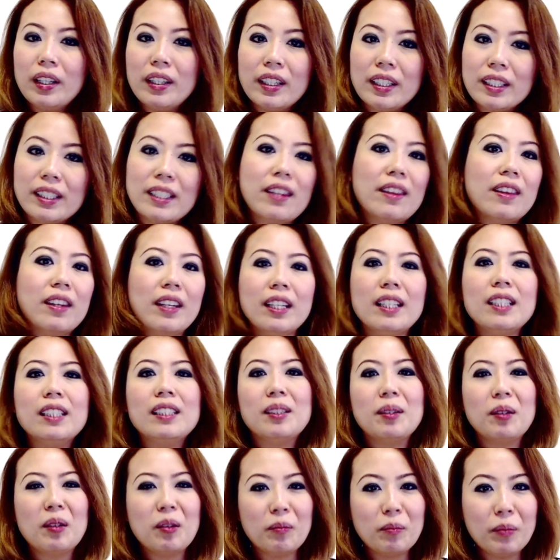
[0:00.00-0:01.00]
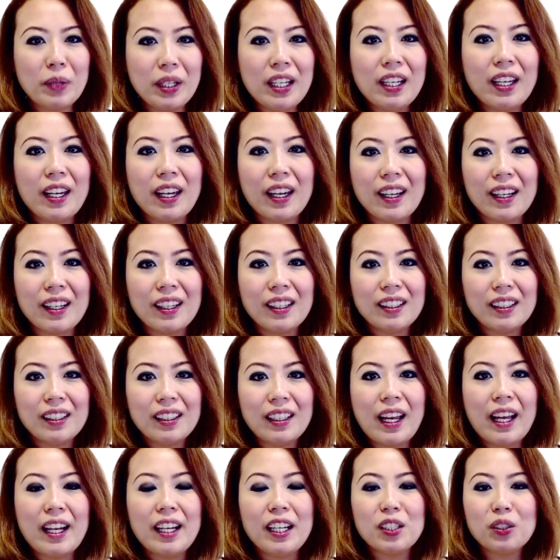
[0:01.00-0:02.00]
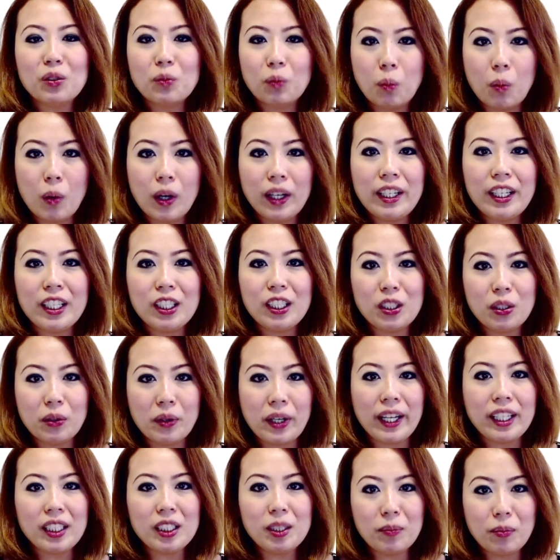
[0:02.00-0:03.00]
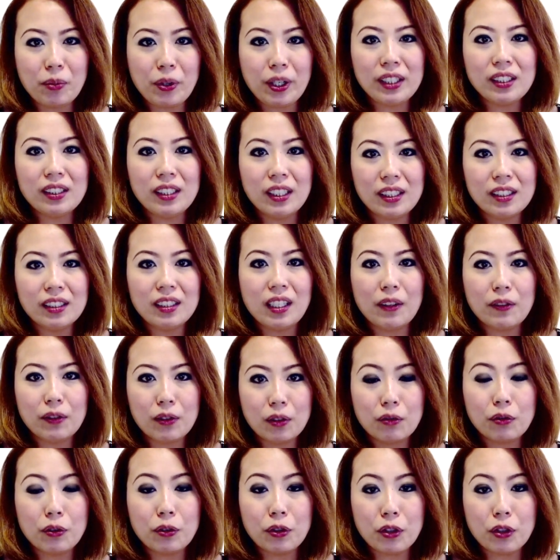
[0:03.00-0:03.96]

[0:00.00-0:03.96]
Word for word: is this being that is wanting to express itself through